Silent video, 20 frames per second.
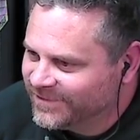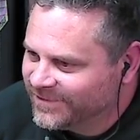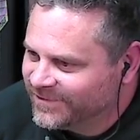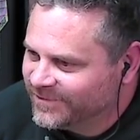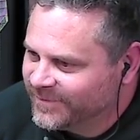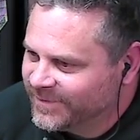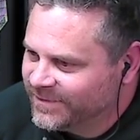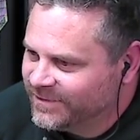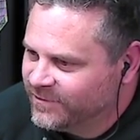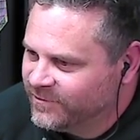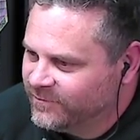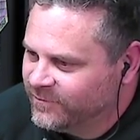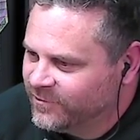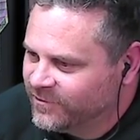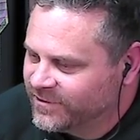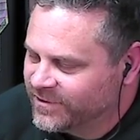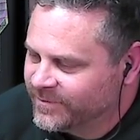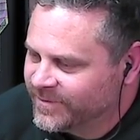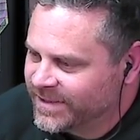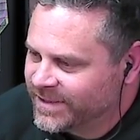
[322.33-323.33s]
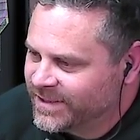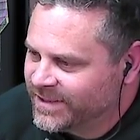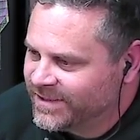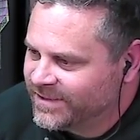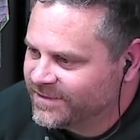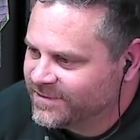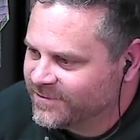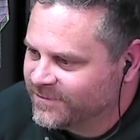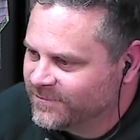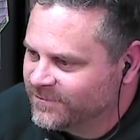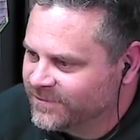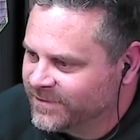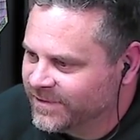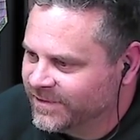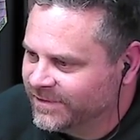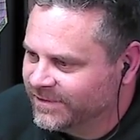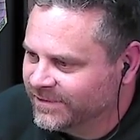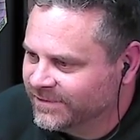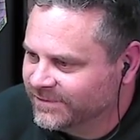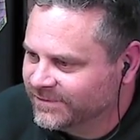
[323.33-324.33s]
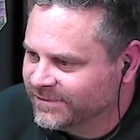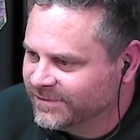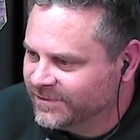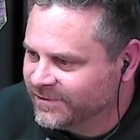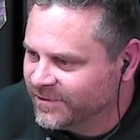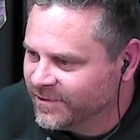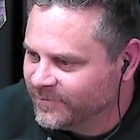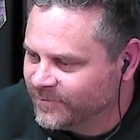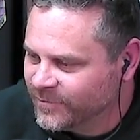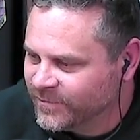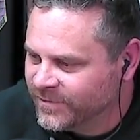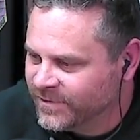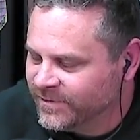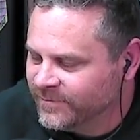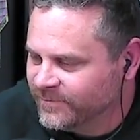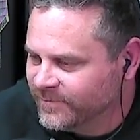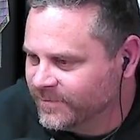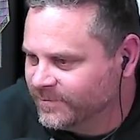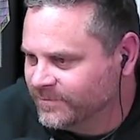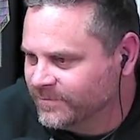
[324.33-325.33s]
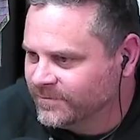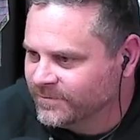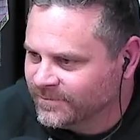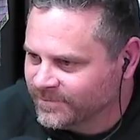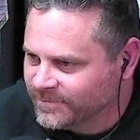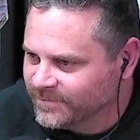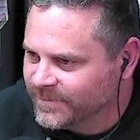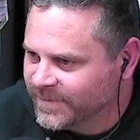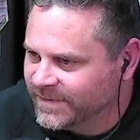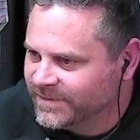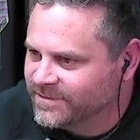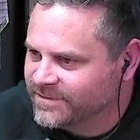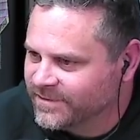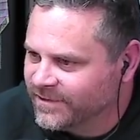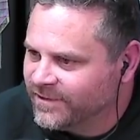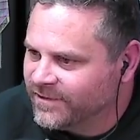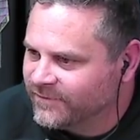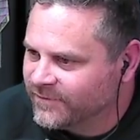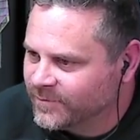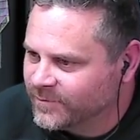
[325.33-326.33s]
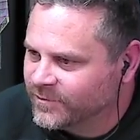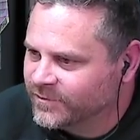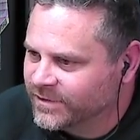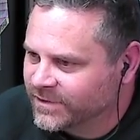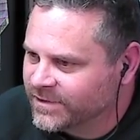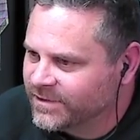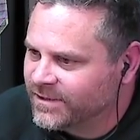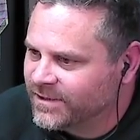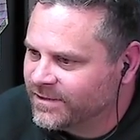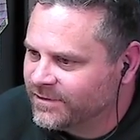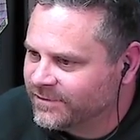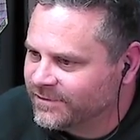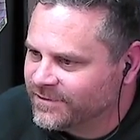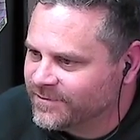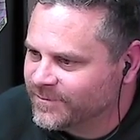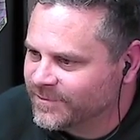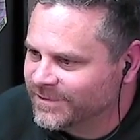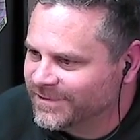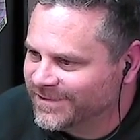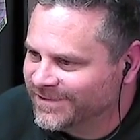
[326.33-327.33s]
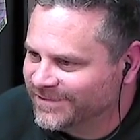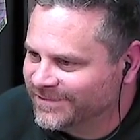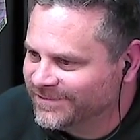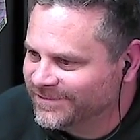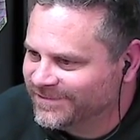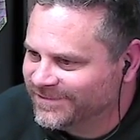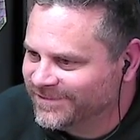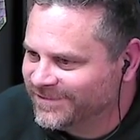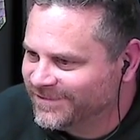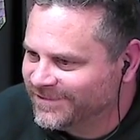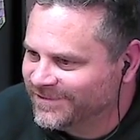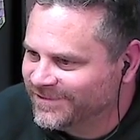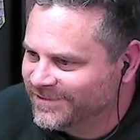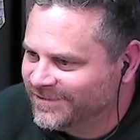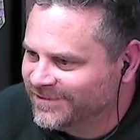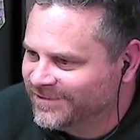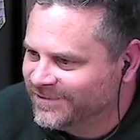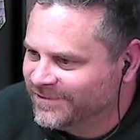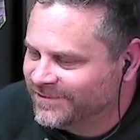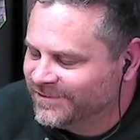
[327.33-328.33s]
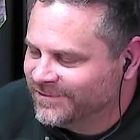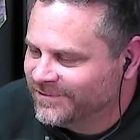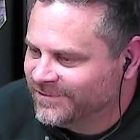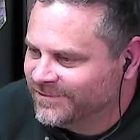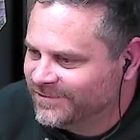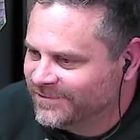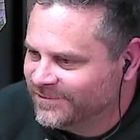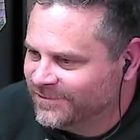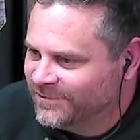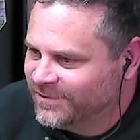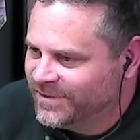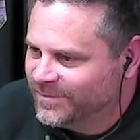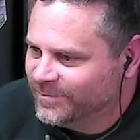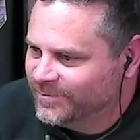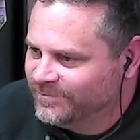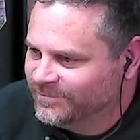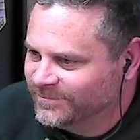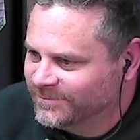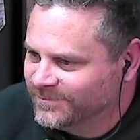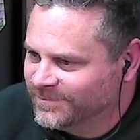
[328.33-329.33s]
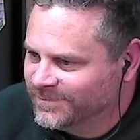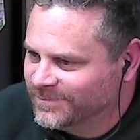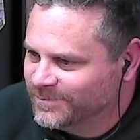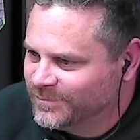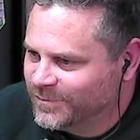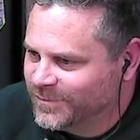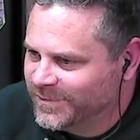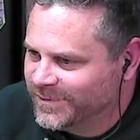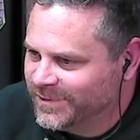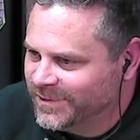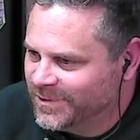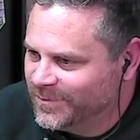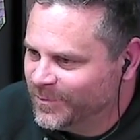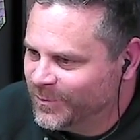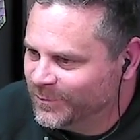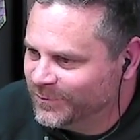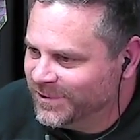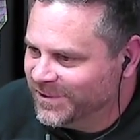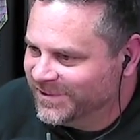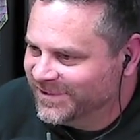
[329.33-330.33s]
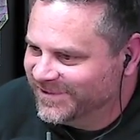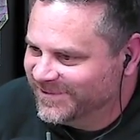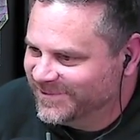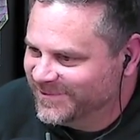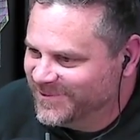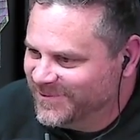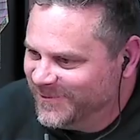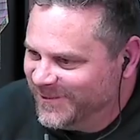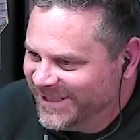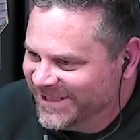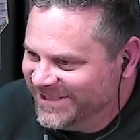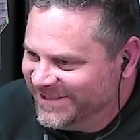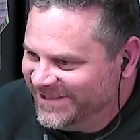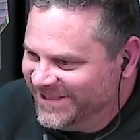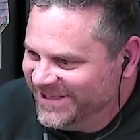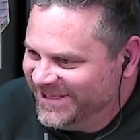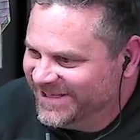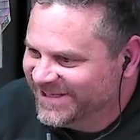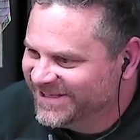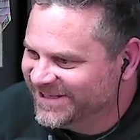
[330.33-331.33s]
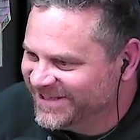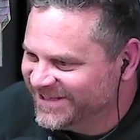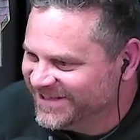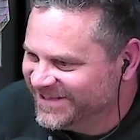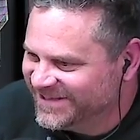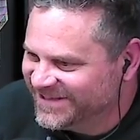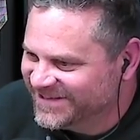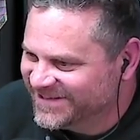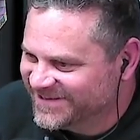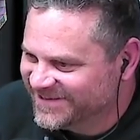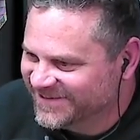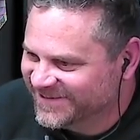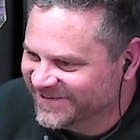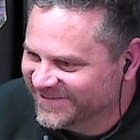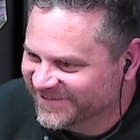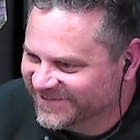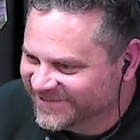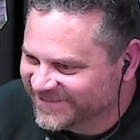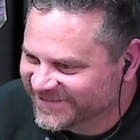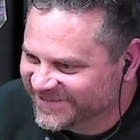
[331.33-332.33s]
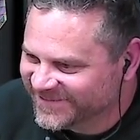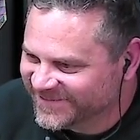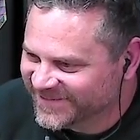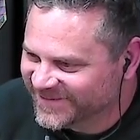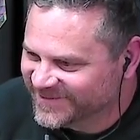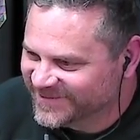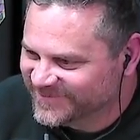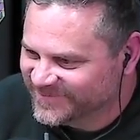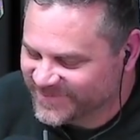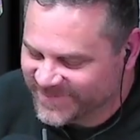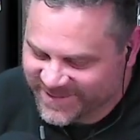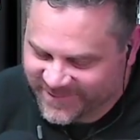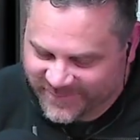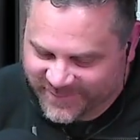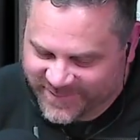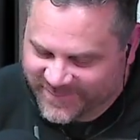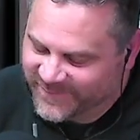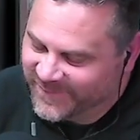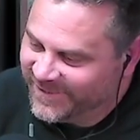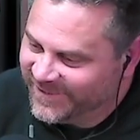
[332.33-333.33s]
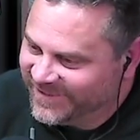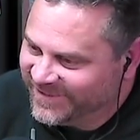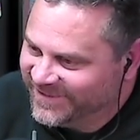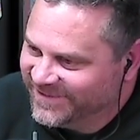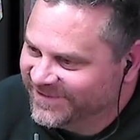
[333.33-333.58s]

I mean, you come out of high school thinking, I'm pretty big stuff. I'm going to college, but then you get pretty humbled quickly. So, but it was fun.